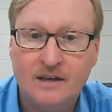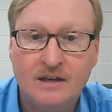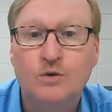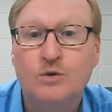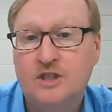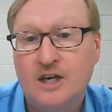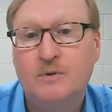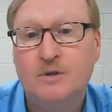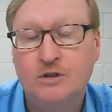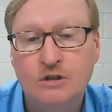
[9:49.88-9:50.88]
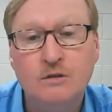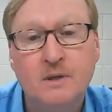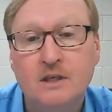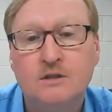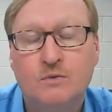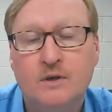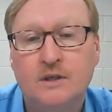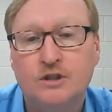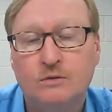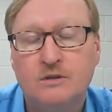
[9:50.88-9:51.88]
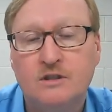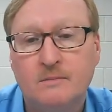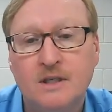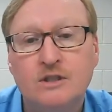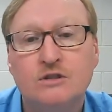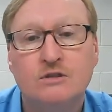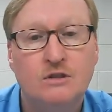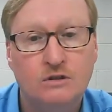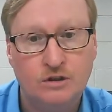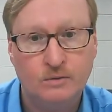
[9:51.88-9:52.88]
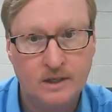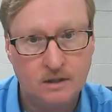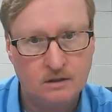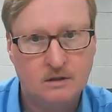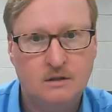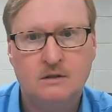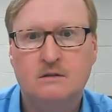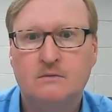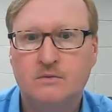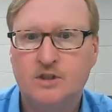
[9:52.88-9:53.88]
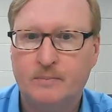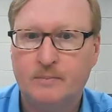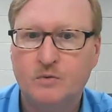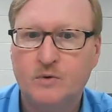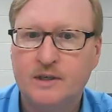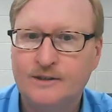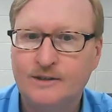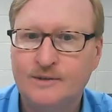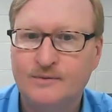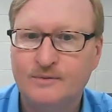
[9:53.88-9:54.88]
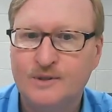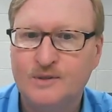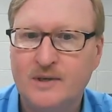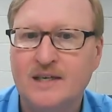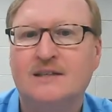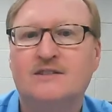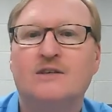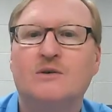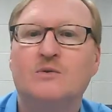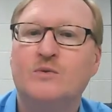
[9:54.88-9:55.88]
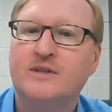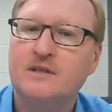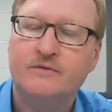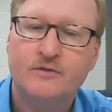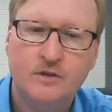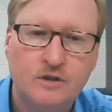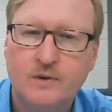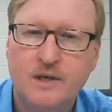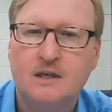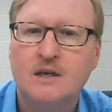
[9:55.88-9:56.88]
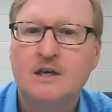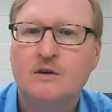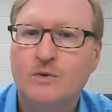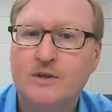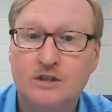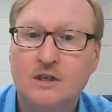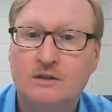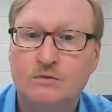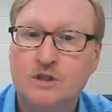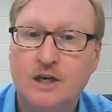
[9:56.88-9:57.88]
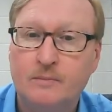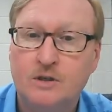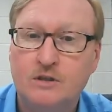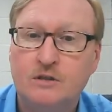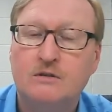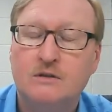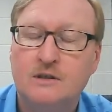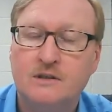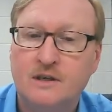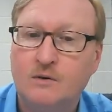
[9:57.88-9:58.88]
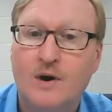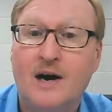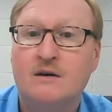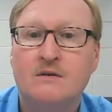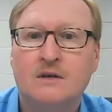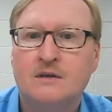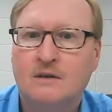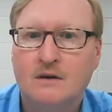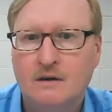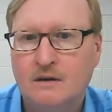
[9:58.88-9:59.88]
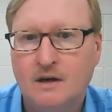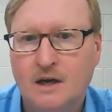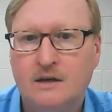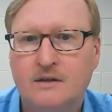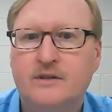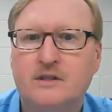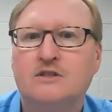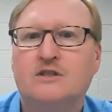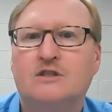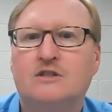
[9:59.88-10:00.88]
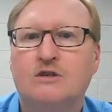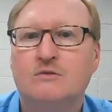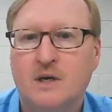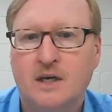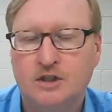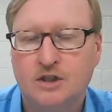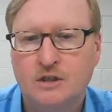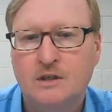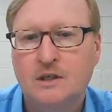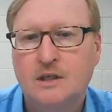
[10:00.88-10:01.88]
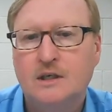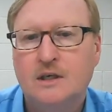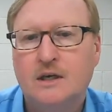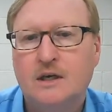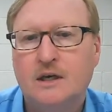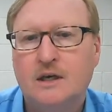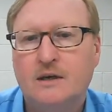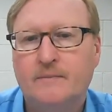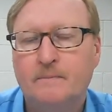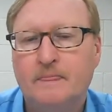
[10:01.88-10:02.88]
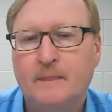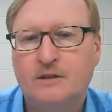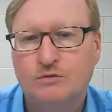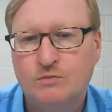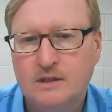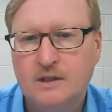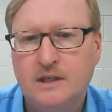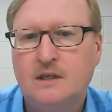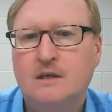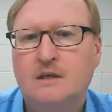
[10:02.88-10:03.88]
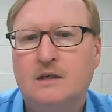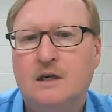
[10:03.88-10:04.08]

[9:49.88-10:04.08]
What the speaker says: of course, Chapter 2, because we're on a short semester, you're doing Chapter 1 and 2 the first week. So within the first week, once you get through Chapter 2, you're going to think, wow, this is just too much. it's really,